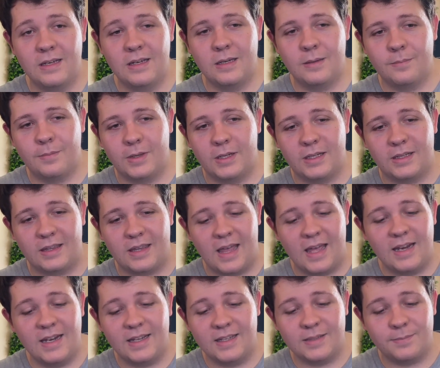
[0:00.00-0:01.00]
But that
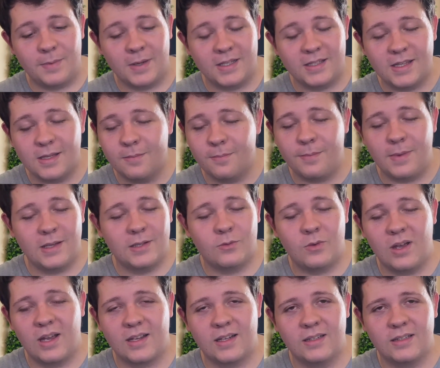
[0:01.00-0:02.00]
is basically the best way I
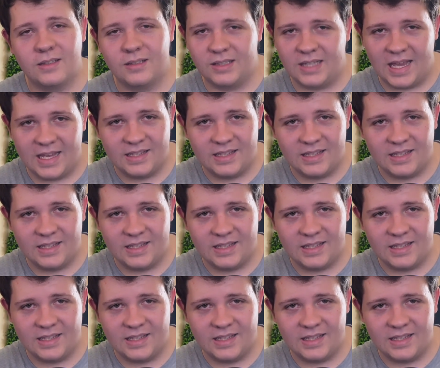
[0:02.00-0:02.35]
can test